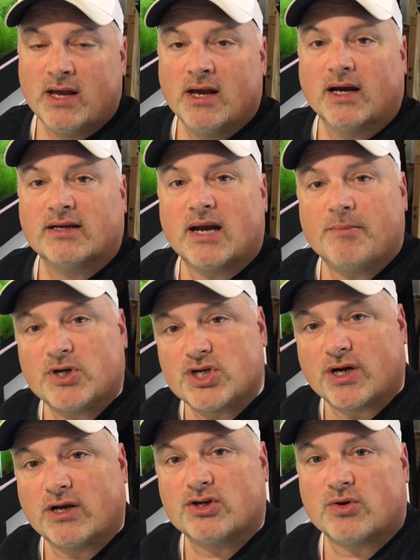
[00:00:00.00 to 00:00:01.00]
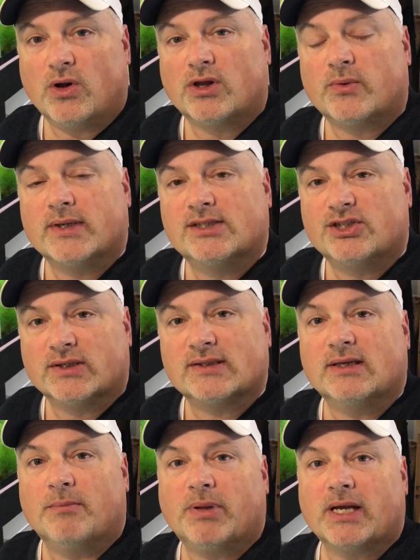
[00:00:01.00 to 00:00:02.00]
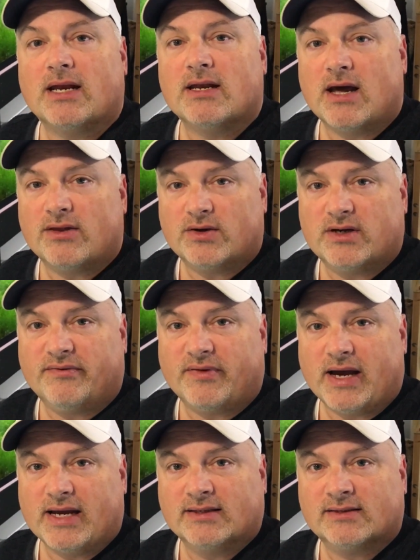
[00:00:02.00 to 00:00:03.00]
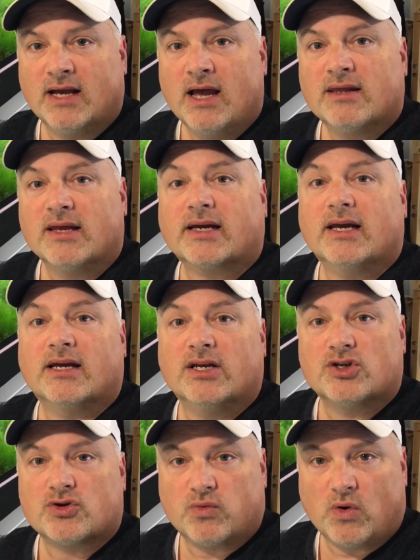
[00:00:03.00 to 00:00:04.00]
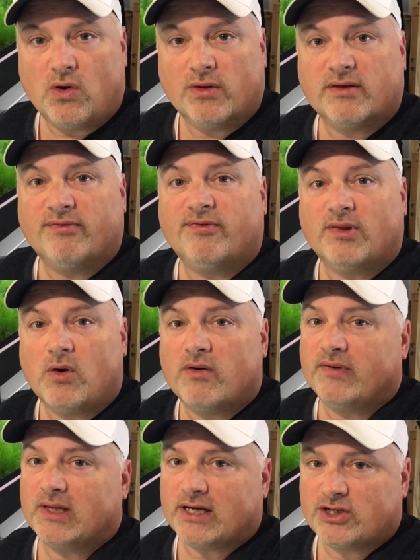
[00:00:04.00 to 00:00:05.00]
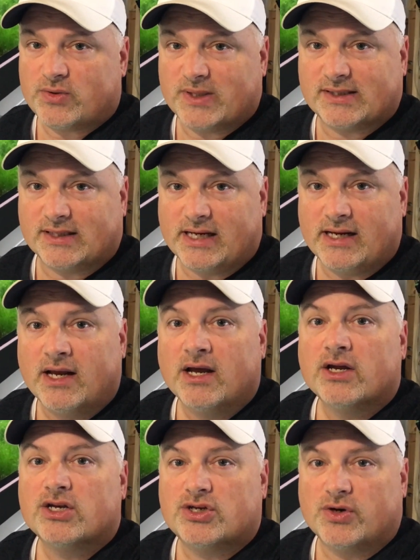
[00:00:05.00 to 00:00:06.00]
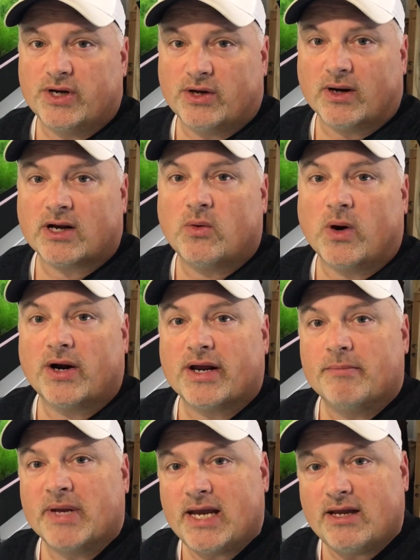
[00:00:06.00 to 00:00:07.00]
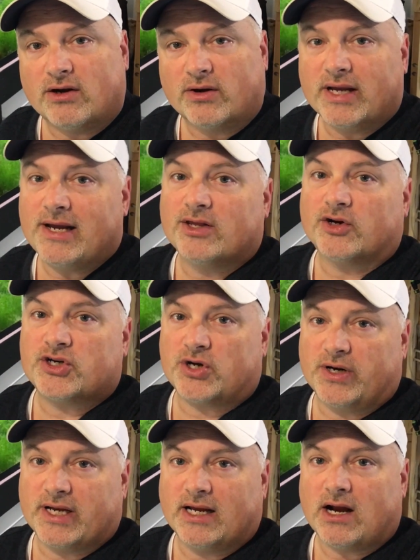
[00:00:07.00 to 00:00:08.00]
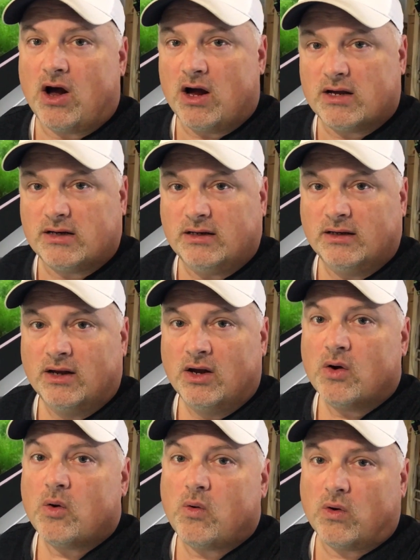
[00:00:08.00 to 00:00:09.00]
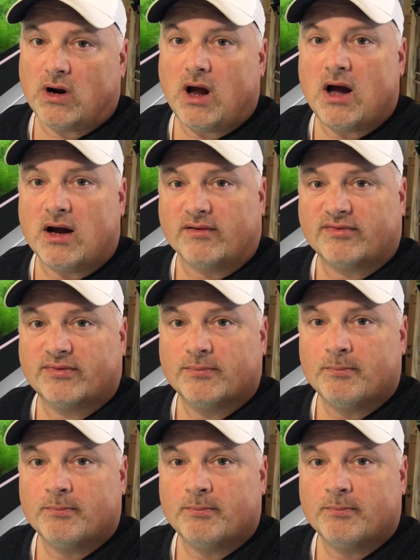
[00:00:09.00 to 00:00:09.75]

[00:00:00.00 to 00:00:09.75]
A temperature controller is just simply another device that can control the flow of electricity to your aquarium heater, either turning it on or off.